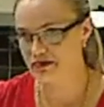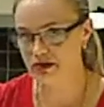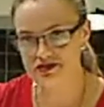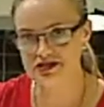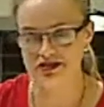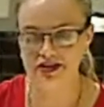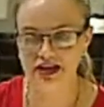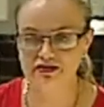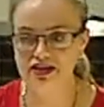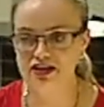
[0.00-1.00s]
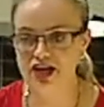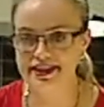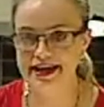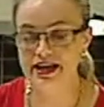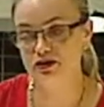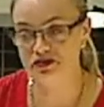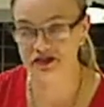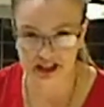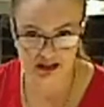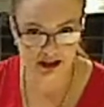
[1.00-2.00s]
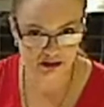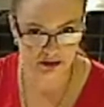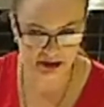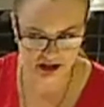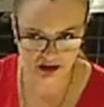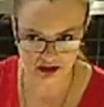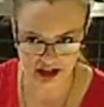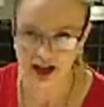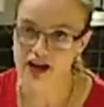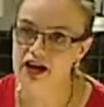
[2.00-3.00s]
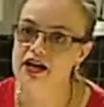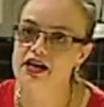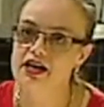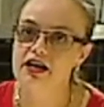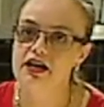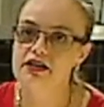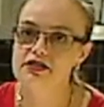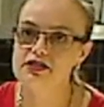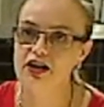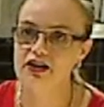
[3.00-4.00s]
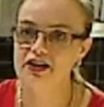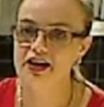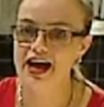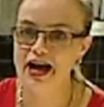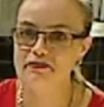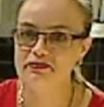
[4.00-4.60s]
pots and everything like that, and order yourself a pressure cooker. So,